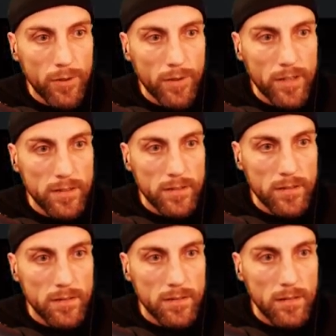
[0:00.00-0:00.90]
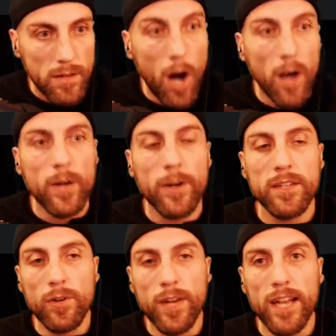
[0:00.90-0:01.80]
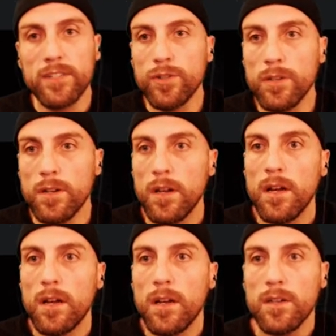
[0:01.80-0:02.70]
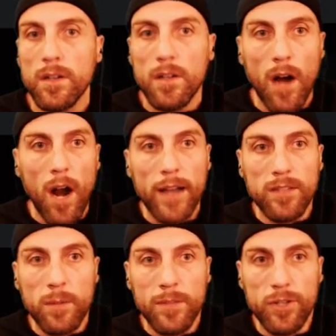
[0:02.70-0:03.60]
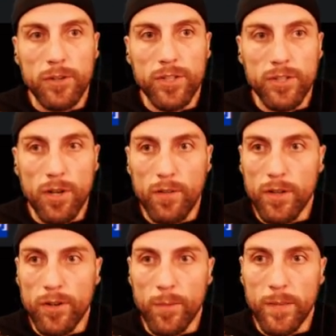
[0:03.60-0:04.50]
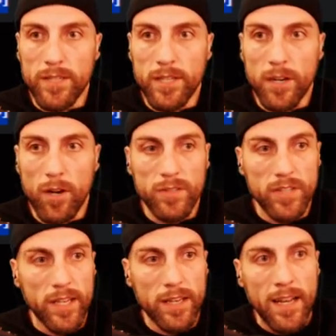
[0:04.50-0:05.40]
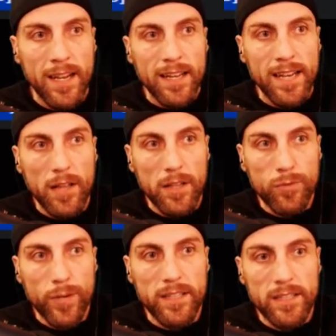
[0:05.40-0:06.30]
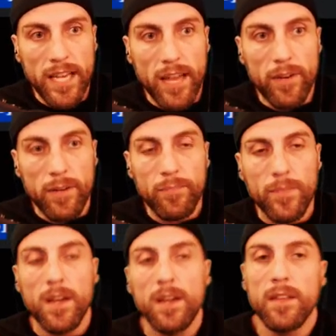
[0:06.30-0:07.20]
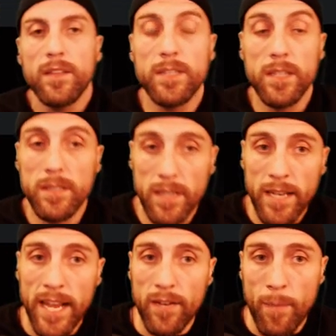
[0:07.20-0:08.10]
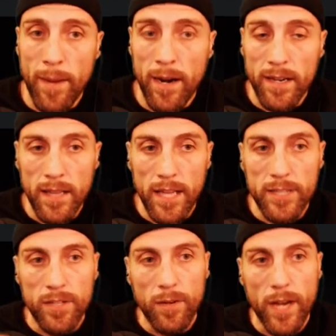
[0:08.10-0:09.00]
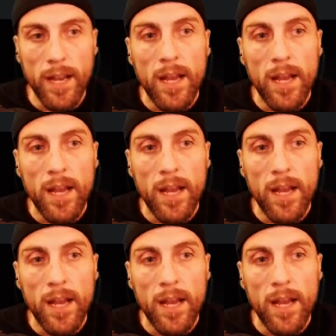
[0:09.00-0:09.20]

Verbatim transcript: this? Oh, here it is. Okay. So, all right, so let me scooch this over a little bit so you can all see it. Now let's read it together. This is Native American legend, okay?